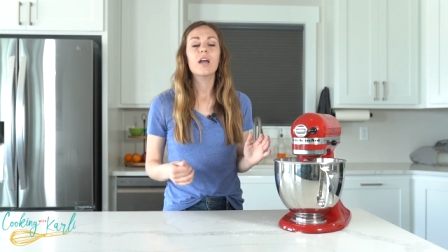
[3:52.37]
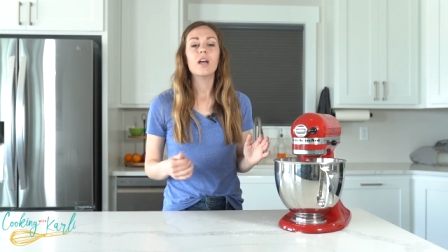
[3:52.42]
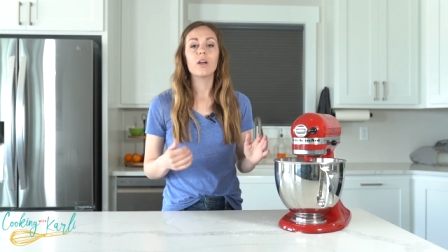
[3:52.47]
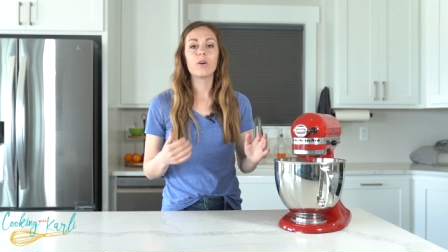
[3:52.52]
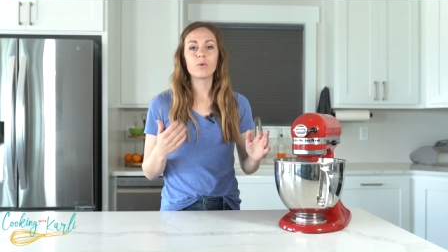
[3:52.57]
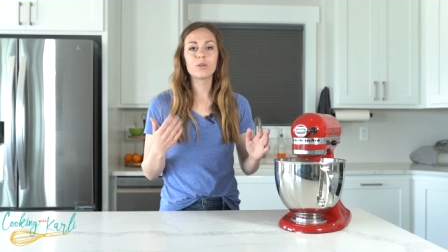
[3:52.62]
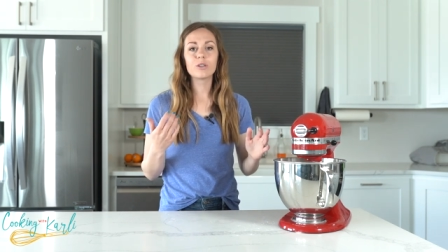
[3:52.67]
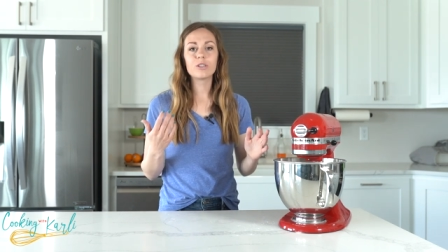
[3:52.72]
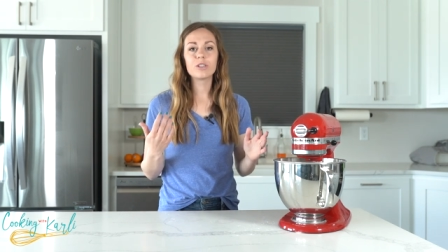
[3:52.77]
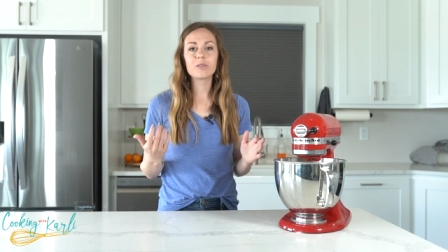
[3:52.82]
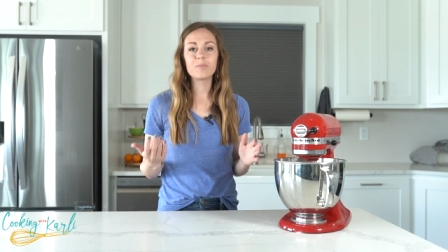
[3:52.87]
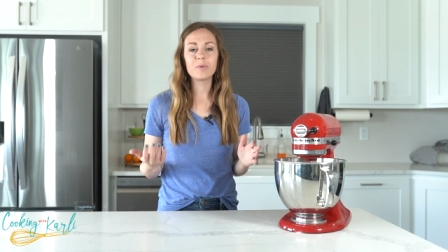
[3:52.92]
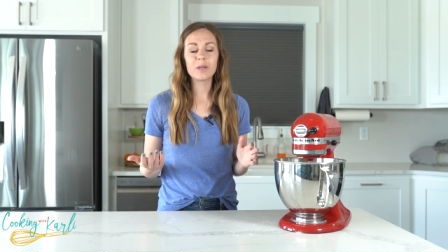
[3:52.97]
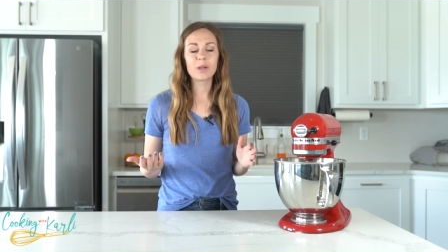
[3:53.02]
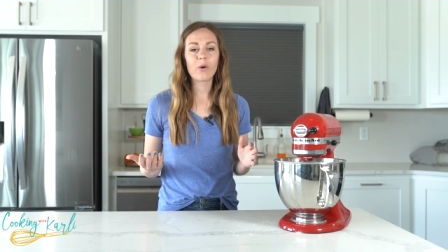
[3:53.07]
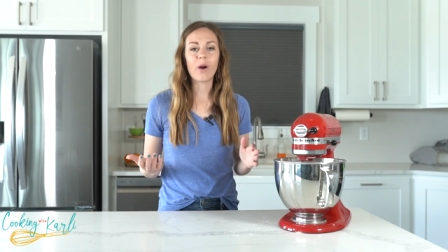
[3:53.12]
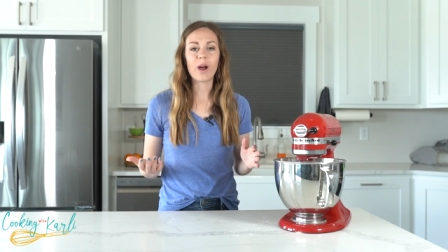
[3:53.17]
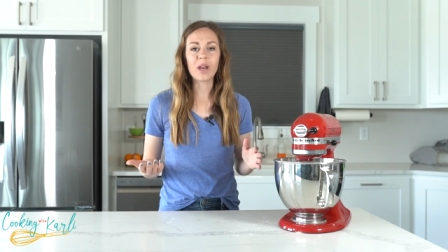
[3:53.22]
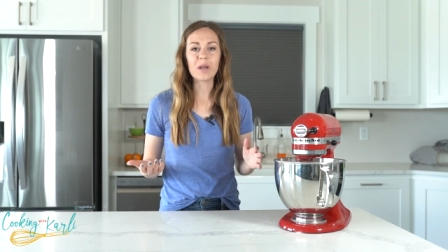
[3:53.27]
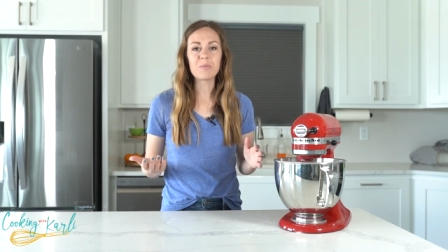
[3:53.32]
It will just be
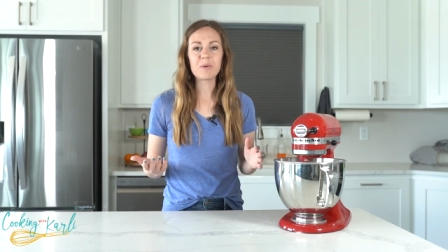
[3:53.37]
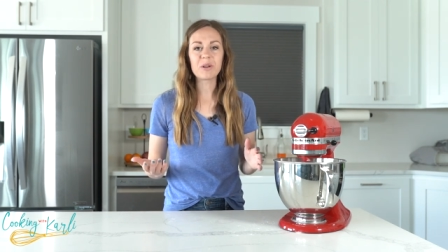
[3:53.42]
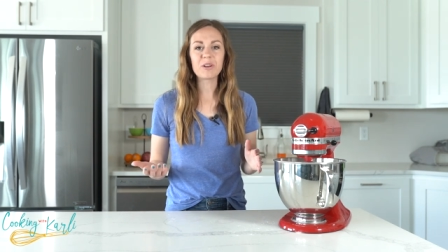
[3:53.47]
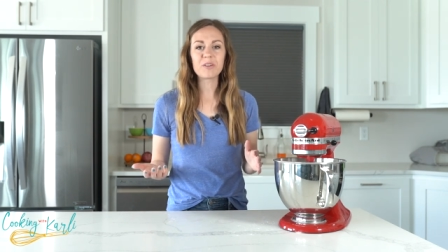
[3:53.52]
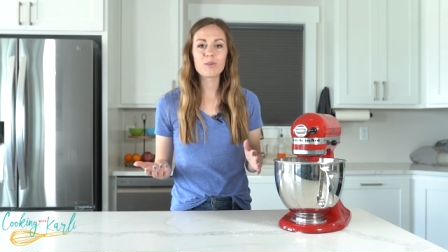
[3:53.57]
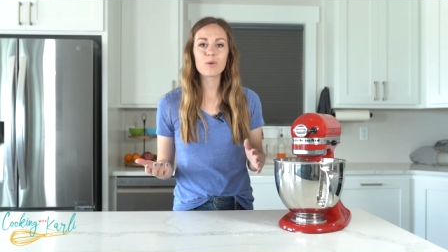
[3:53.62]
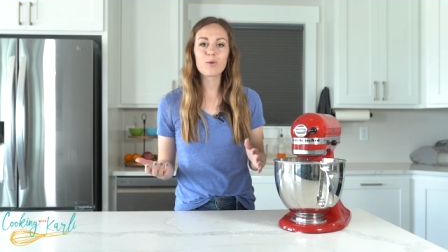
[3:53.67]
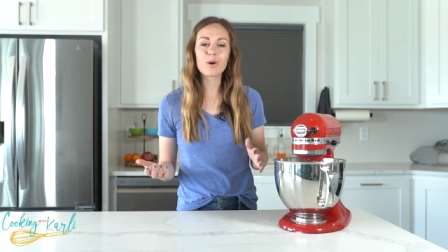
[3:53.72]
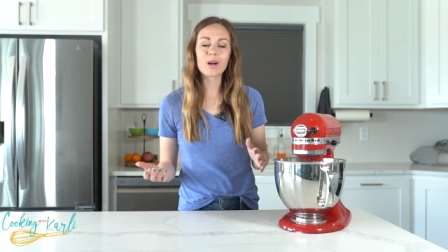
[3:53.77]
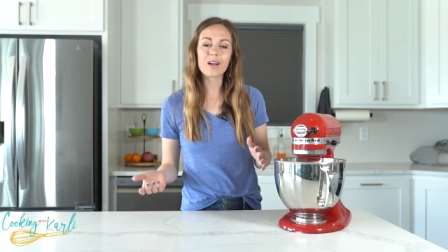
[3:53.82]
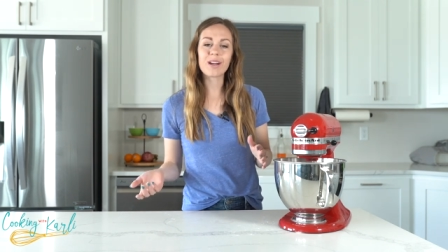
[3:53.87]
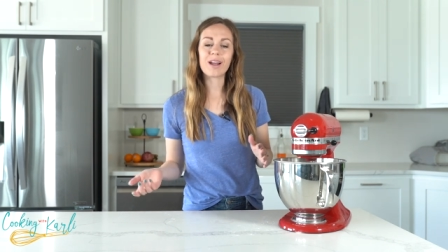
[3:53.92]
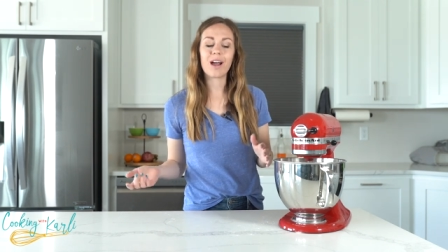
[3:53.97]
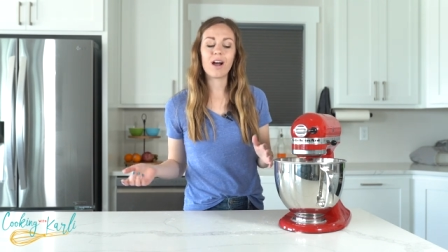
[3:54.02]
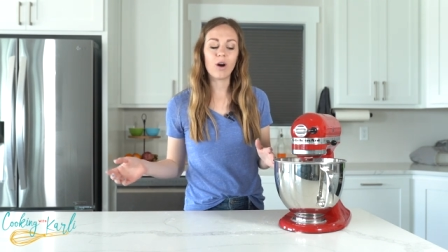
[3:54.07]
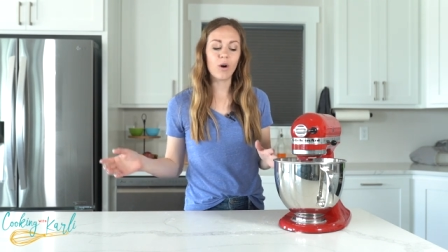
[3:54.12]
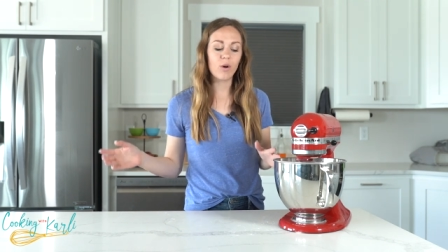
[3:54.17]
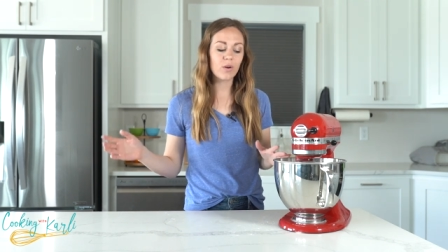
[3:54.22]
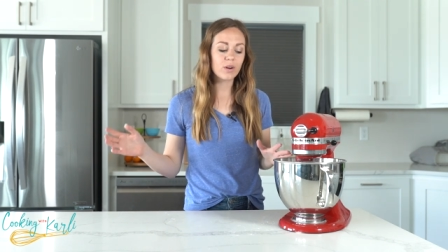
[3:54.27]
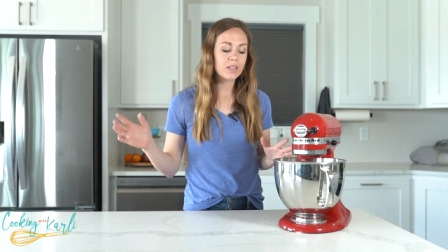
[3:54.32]
quite a bit of a
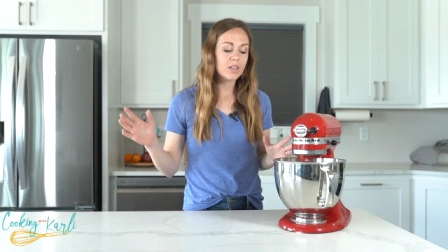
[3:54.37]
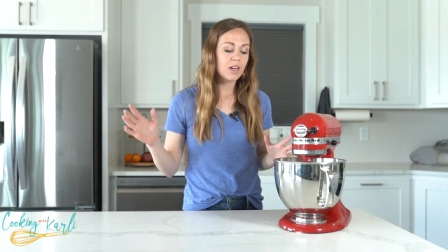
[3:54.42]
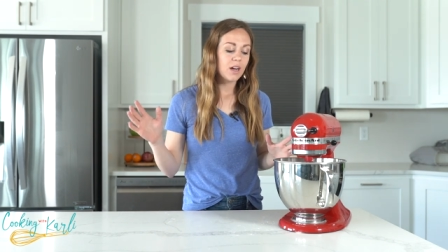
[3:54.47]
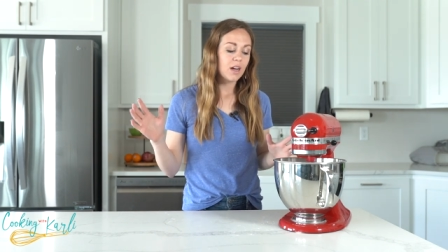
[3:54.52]
workout.